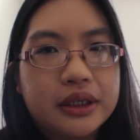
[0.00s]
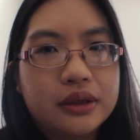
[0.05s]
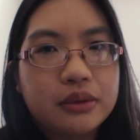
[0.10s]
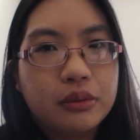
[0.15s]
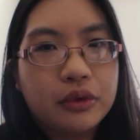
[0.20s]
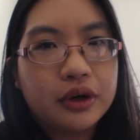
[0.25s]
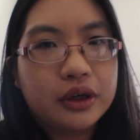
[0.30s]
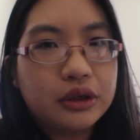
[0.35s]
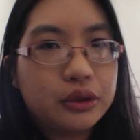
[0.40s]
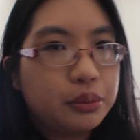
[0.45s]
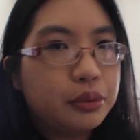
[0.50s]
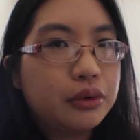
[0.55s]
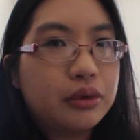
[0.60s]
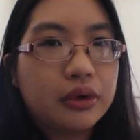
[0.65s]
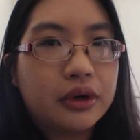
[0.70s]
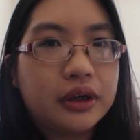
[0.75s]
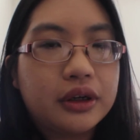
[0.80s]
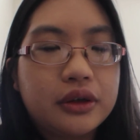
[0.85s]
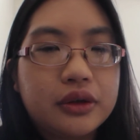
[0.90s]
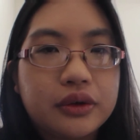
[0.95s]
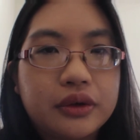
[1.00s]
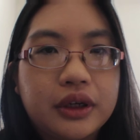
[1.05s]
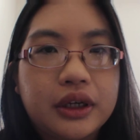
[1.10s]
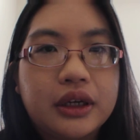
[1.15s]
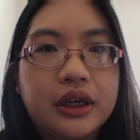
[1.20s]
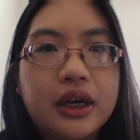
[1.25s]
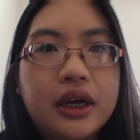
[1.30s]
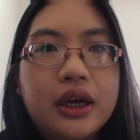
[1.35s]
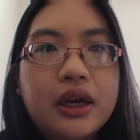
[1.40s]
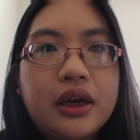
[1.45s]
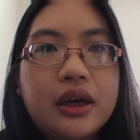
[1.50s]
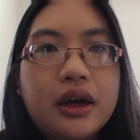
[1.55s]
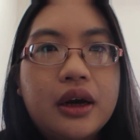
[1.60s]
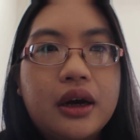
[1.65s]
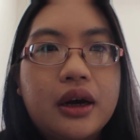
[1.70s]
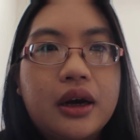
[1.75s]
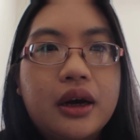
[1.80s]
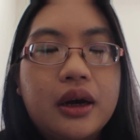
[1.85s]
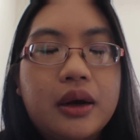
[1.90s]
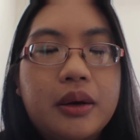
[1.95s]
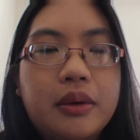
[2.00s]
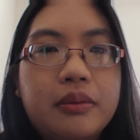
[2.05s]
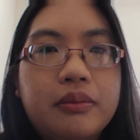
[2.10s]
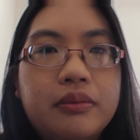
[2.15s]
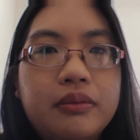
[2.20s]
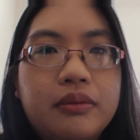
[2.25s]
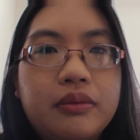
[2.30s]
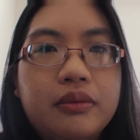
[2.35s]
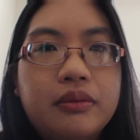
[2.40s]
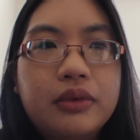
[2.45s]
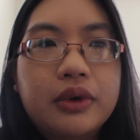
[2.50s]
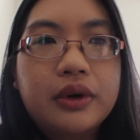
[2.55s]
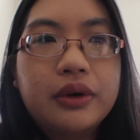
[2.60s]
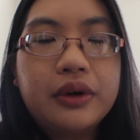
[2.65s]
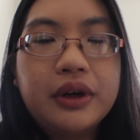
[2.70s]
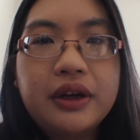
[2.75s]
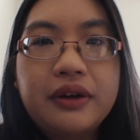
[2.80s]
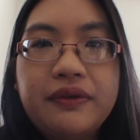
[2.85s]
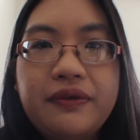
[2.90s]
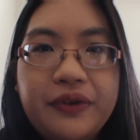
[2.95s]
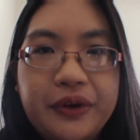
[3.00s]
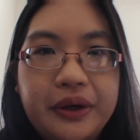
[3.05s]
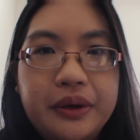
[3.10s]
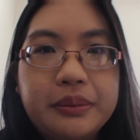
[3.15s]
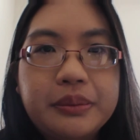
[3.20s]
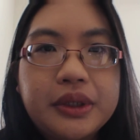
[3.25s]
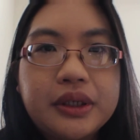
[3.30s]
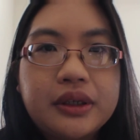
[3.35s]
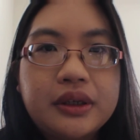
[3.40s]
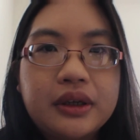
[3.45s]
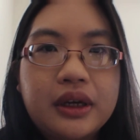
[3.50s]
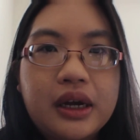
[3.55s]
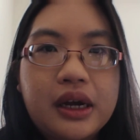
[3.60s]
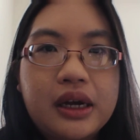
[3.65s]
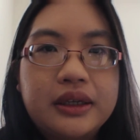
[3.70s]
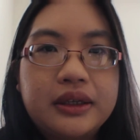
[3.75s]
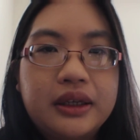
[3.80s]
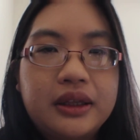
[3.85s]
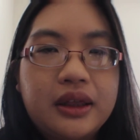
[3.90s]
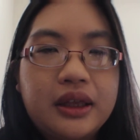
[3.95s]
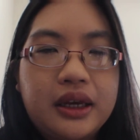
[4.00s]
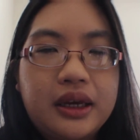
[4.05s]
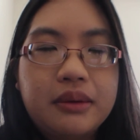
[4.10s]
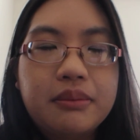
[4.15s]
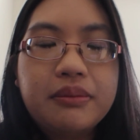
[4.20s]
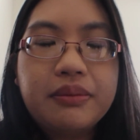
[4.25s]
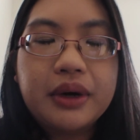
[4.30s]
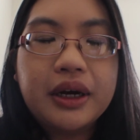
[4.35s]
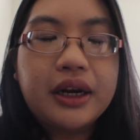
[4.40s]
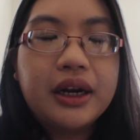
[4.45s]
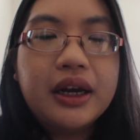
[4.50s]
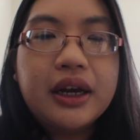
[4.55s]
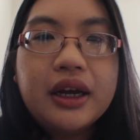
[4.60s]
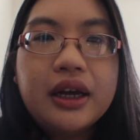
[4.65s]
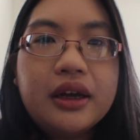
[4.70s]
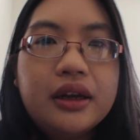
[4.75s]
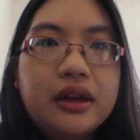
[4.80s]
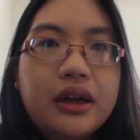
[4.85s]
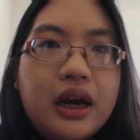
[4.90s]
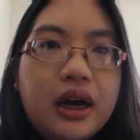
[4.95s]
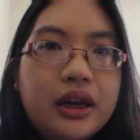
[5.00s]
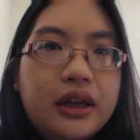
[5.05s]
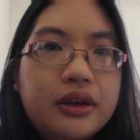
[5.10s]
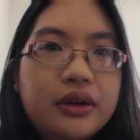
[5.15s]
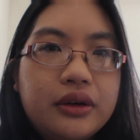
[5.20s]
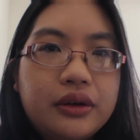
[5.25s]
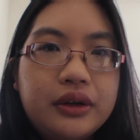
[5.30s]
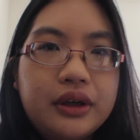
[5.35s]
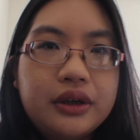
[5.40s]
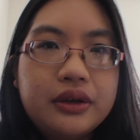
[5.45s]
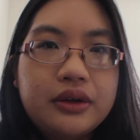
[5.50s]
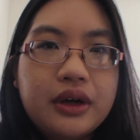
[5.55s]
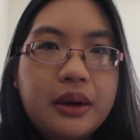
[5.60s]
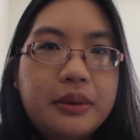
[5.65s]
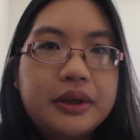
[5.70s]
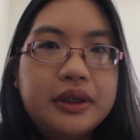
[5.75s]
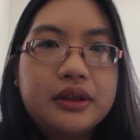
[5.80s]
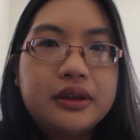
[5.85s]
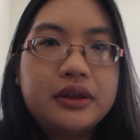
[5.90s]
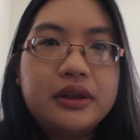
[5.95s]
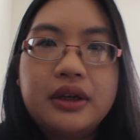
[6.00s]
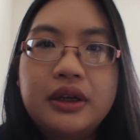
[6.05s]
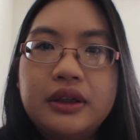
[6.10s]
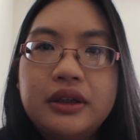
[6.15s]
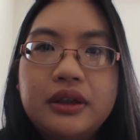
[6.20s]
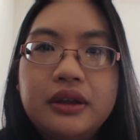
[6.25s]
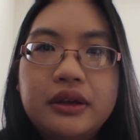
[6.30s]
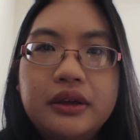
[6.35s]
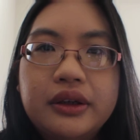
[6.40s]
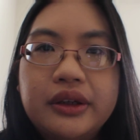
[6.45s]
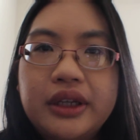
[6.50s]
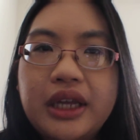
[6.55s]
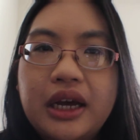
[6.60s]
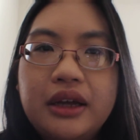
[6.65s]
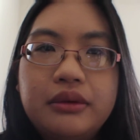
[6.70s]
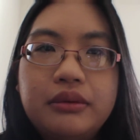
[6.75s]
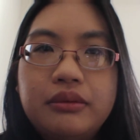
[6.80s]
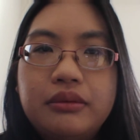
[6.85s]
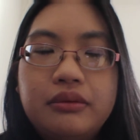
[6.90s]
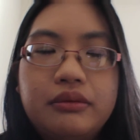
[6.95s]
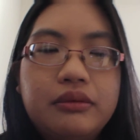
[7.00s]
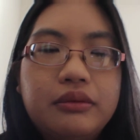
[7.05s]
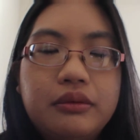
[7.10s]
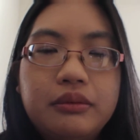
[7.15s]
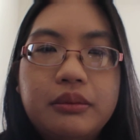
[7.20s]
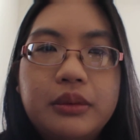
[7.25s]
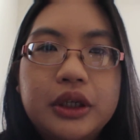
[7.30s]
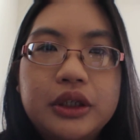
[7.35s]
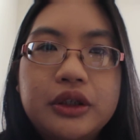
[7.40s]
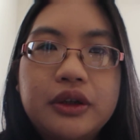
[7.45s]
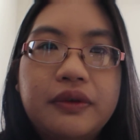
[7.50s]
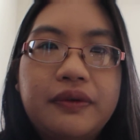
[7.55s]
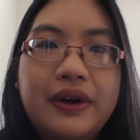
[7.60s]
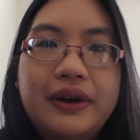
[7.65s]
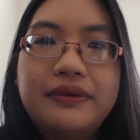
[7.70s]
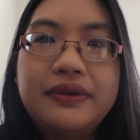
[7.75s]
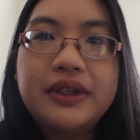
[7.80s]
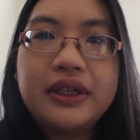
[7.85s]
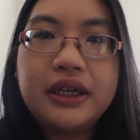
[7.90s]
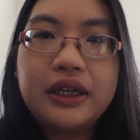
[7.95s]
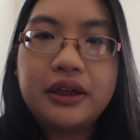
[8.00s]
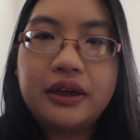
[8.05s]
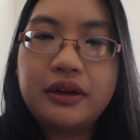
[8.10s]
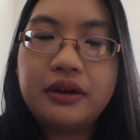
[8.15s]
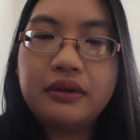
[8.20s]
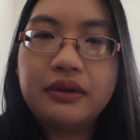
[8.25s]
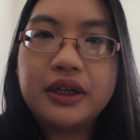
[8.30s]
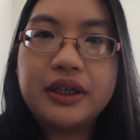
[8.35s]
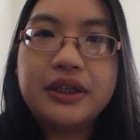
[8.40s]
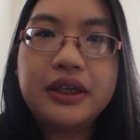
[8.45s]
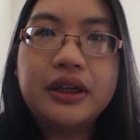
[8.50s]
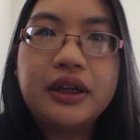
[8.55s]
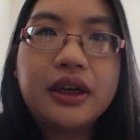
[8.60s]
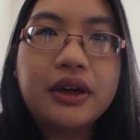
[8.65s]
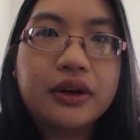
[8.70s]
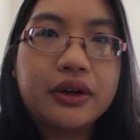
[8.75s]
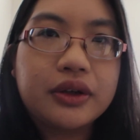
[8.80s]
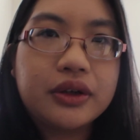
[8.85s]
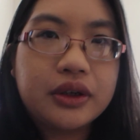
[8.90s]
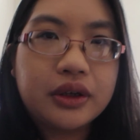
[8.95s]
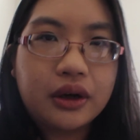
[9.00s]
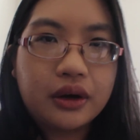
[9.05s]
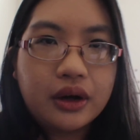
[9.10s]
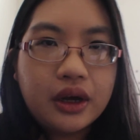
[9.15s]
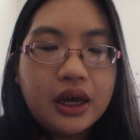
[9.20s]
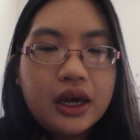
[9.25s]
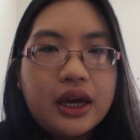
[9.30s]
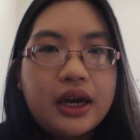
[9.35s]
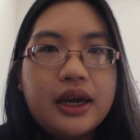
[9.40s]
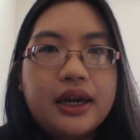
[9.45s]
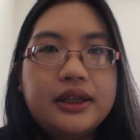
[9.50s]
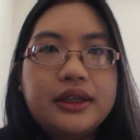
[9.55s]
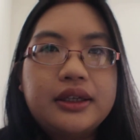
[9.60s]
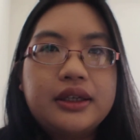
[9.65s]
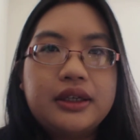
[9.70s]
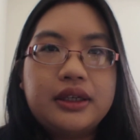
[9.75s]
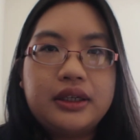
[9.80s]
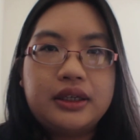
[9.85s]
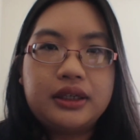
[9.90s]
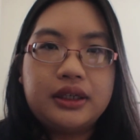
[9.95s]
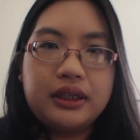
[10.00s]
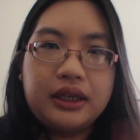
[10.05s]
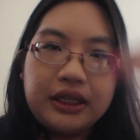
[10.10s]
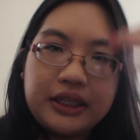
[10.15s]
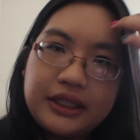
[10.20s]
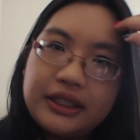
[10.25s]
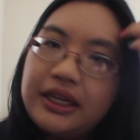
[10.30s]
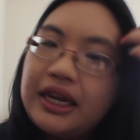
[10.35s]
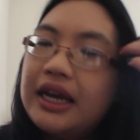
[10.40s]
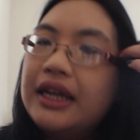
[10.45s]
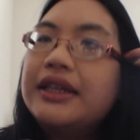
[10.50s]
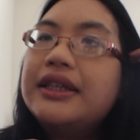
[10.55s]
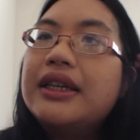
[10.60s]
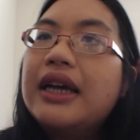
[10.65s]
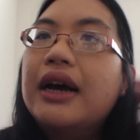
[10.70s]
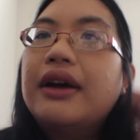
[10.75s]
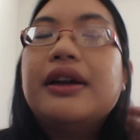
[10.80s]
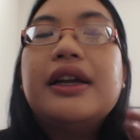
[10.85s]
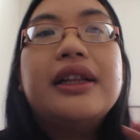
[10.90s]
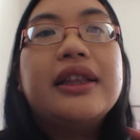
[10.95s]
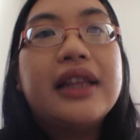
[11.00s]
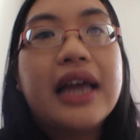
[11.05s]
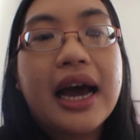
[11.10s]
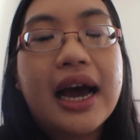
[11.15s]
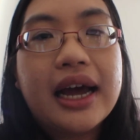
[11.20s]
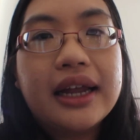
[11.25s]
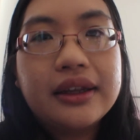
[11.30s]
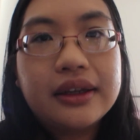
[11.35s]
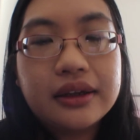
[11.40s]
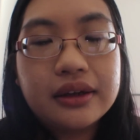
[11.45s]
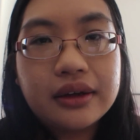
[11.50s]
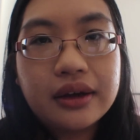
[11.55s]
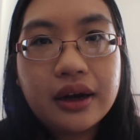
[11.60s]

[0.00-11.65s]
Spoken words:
It's more explored during Korean films as a theme, but not in Korean dramas, not that much of I've seen in the recent years. So it stands out in that